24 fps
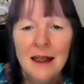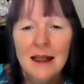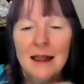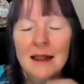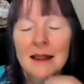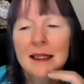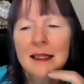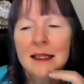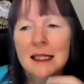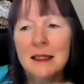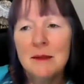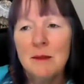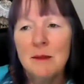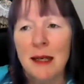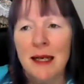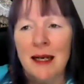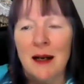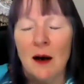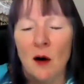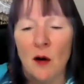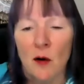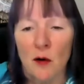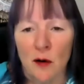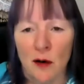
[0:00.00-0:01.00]
This has been
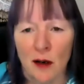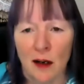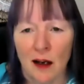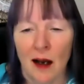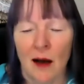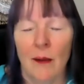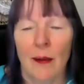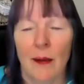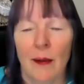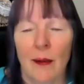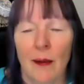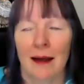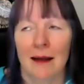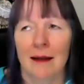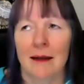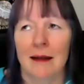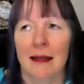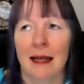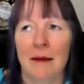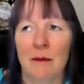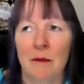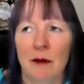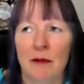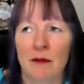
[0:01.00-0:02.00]
ongoing, and
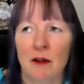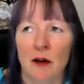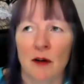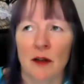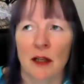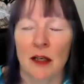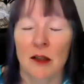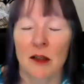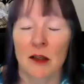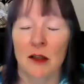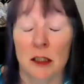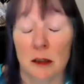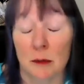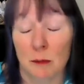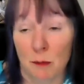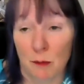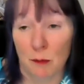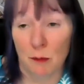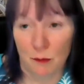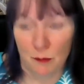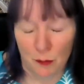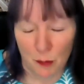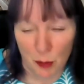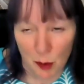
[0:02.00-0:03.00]
then we've got those
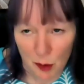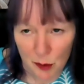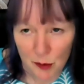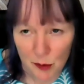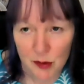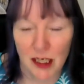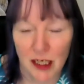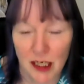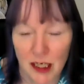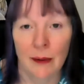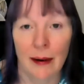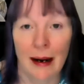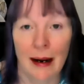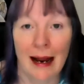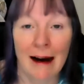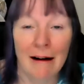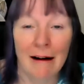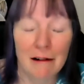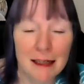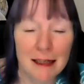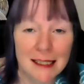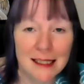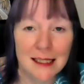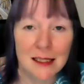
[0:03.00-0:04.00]
Pluto
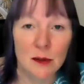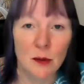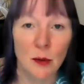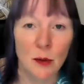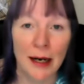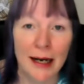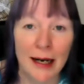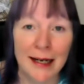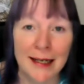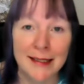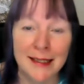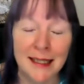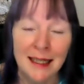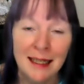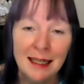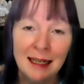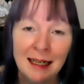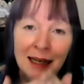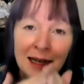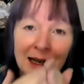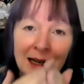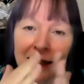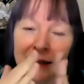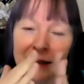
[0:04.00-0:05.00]
Eris squares,
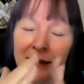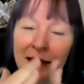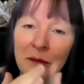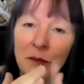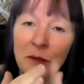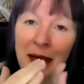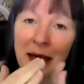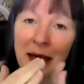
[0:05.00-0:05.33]
and then we